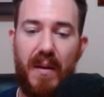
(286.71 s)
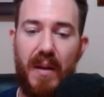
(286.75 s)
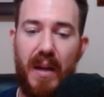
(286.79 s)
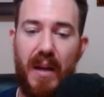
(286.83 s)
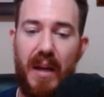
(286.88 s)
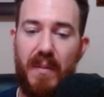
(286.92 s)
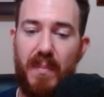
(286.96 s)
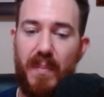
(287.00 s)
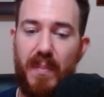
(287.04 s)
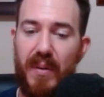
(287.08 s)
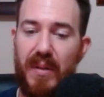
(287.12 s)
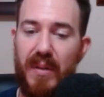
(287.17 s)

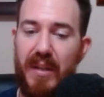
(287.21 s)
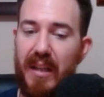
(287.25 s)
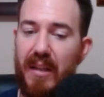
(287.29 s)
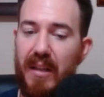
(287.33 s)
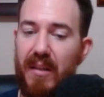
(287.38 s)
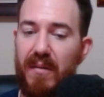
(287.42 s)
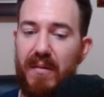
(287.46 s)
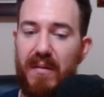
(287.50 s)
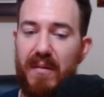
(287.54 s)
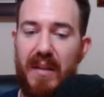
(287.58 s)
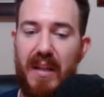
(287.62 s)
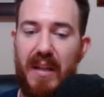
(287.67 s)
and
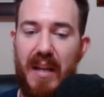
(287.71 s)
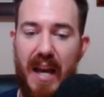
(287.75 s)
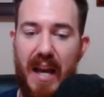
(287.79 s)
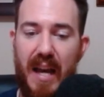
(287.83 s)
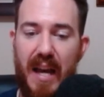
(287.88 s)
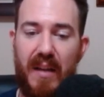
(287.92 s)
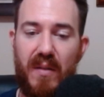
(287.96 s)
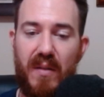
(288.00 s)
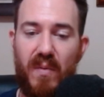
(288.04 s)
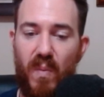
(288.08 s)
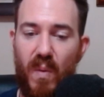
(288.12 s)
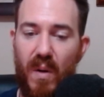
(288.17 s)
particularly in
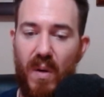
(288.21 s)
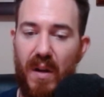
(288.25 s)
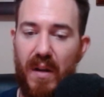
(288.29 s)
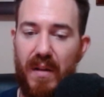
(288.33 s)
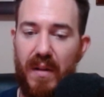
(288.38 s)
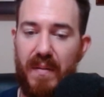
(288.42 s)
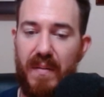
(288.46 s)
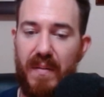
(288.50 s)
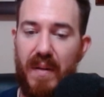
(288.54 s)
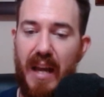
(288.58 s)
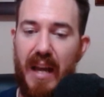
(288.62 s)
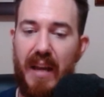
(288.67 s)
Act
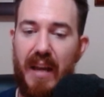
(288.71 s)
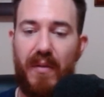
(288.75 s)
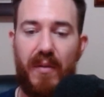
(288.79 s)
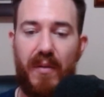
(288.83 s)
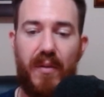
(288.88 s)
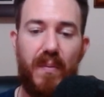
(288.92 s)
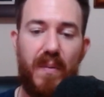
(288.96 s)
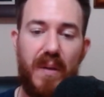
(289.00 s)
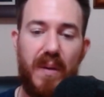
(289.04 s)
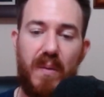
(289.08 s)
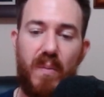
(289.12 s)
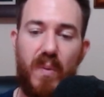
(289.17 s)
1 and
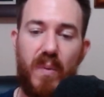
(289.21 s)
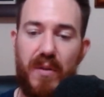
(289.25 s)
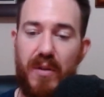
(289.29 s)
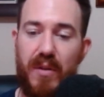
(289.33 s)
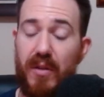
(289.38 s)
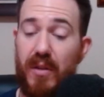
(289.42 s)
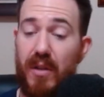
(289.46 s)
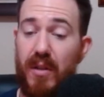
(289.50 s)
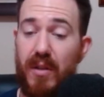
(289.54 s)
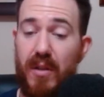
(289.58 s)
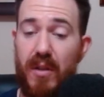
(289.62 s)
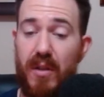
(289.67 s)
3, where
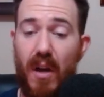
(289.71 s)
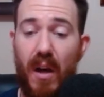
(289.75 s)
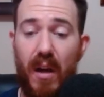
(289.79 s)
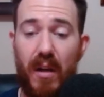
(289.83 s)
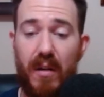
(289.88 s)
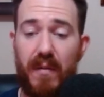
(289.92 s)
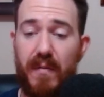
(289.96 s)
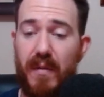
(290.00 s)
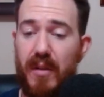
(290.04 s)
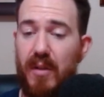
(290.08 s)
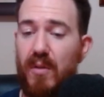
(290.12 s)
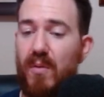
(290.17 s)
there's a
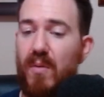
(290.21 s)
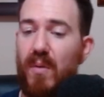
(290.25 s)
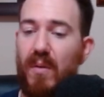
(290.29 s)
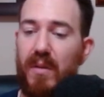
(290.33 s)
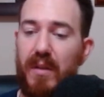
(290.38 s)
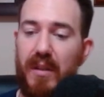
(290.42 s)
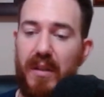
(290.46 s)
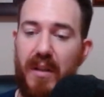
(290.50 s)
ton of control and